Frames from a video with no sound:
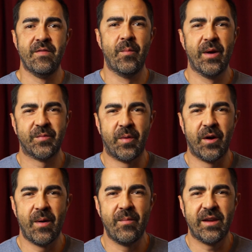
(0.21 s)
The best part
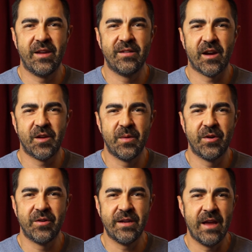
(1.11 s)
about making a
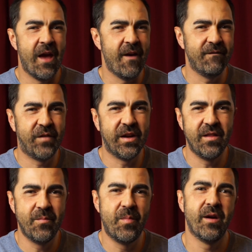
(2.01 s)
documentary?
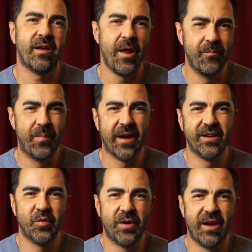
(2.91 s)
Beating the bug and buying
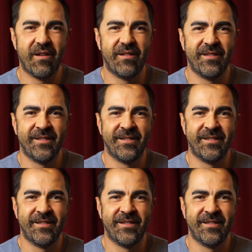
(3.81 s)
new gear.